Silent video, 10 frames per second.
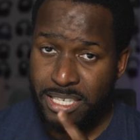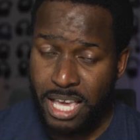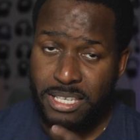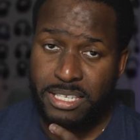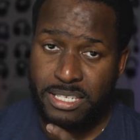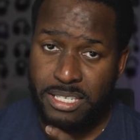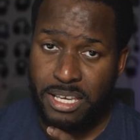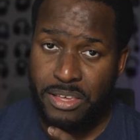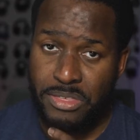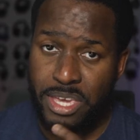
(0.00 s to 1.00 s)
Yes,
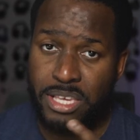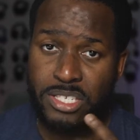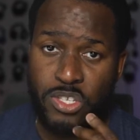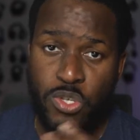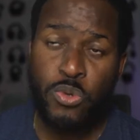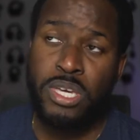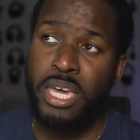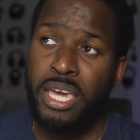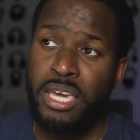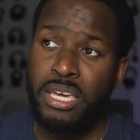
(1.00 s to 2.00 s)
there is a new
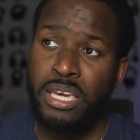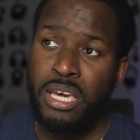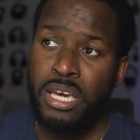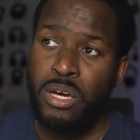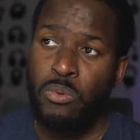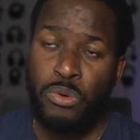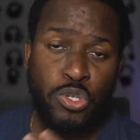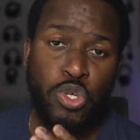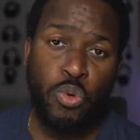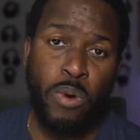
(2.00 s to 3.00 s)
king
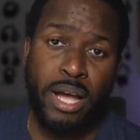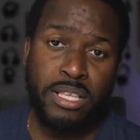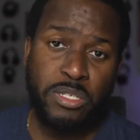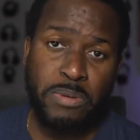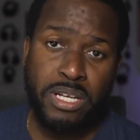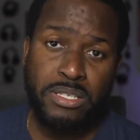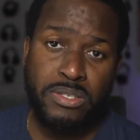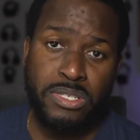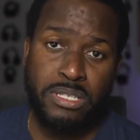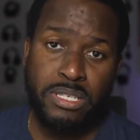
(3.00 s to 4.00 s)
with true wireless
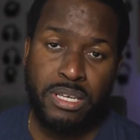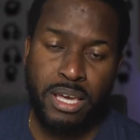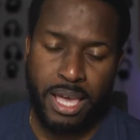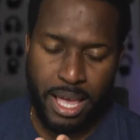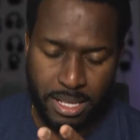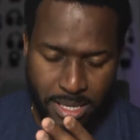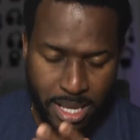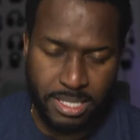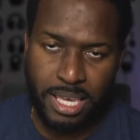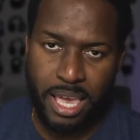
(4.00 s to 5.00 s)
buds. And
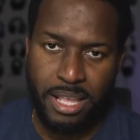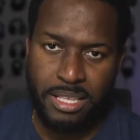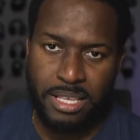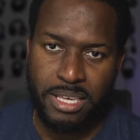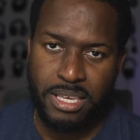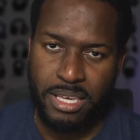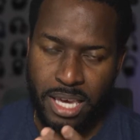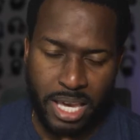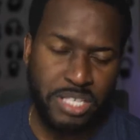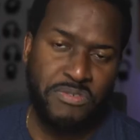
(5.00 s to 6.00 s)
yes, again,
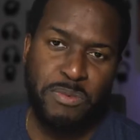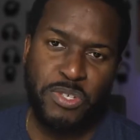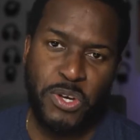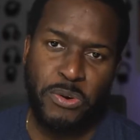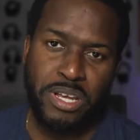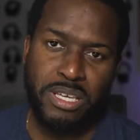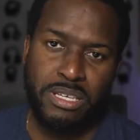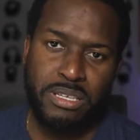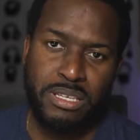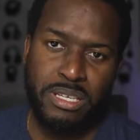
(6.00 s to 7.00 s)
it's from Sony.
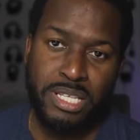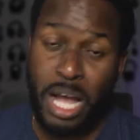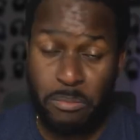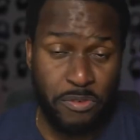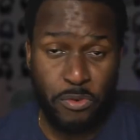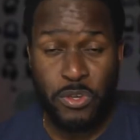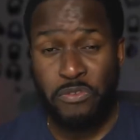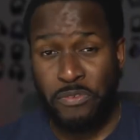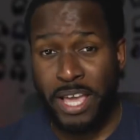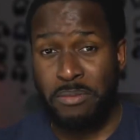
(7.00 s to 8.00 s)
Now, before
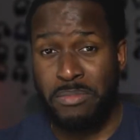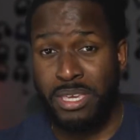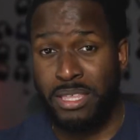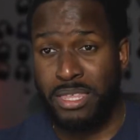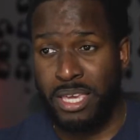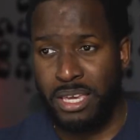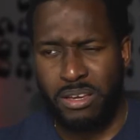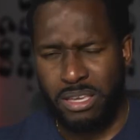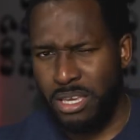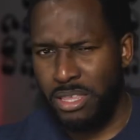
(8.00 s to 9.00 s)
you fight me and
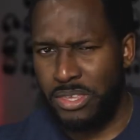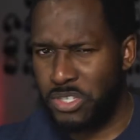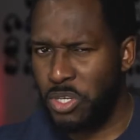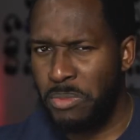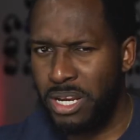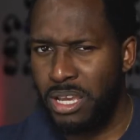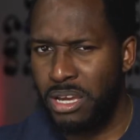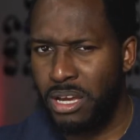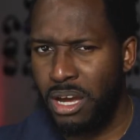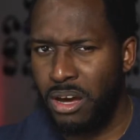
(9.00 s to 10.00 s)
think, there's so
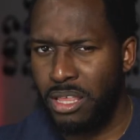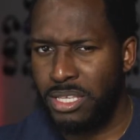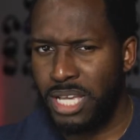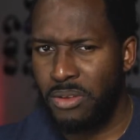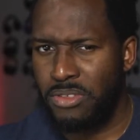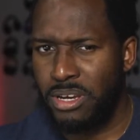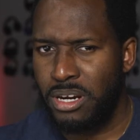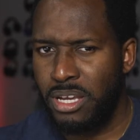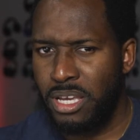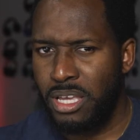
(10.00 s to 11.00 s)
many others out
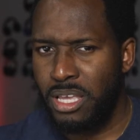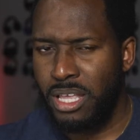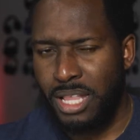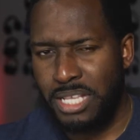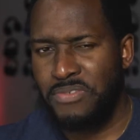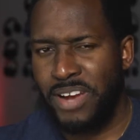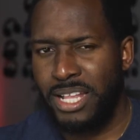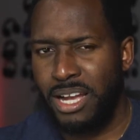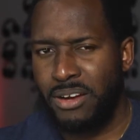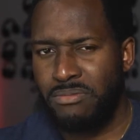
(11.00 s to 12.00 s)
there, let's
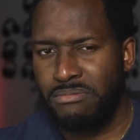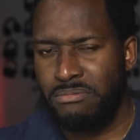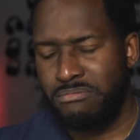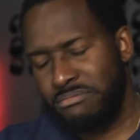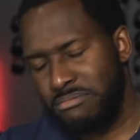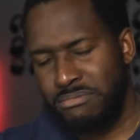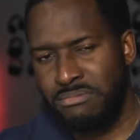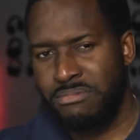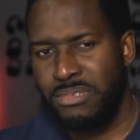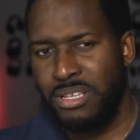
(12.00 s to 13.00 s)
find out
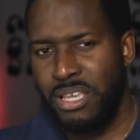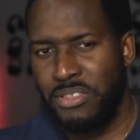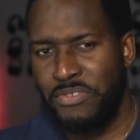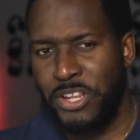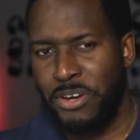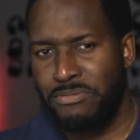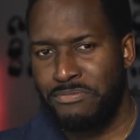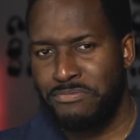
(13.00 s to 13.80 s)
in the video.